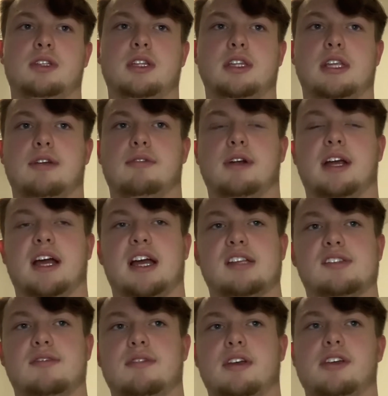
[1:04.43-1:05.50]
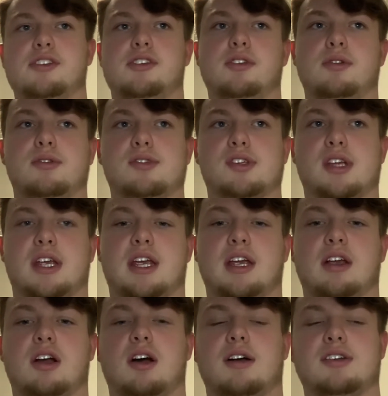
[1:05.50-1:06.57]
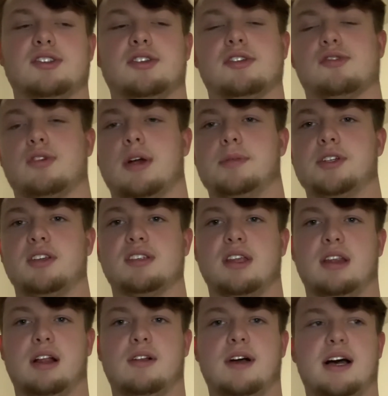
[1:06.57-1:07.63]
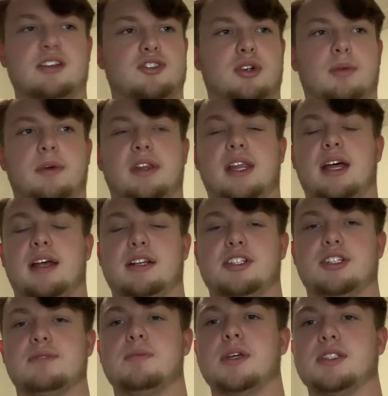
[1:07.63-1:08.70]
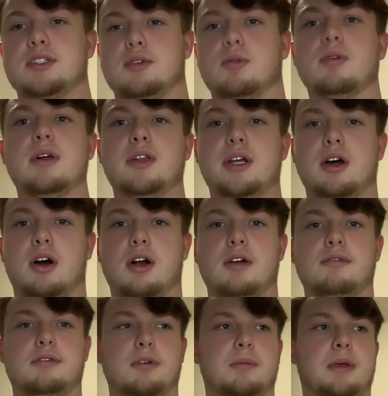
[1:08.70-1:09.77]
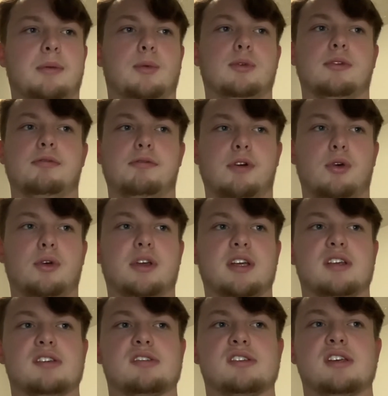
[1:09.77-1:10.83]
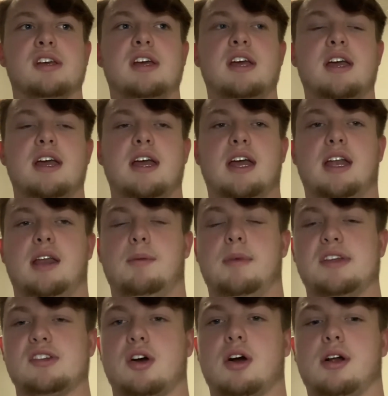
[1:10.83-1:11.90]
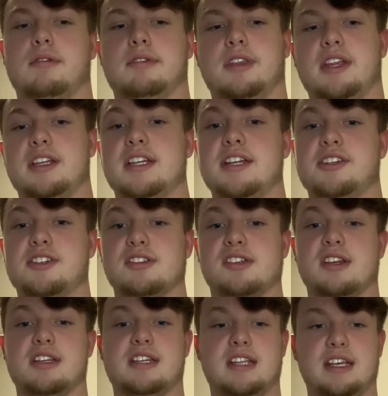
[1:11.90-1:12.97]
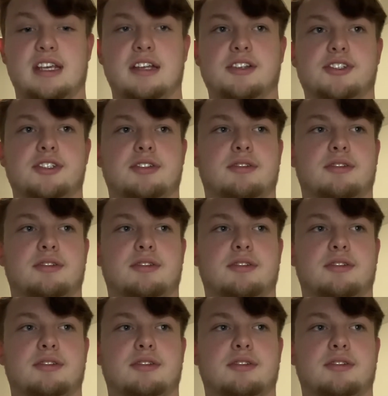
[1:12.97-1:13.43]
different kinds of issues can cause disruptions in the classroom, and that just makes it really hard for people to focus, and it makes it hard for the teachers to teach.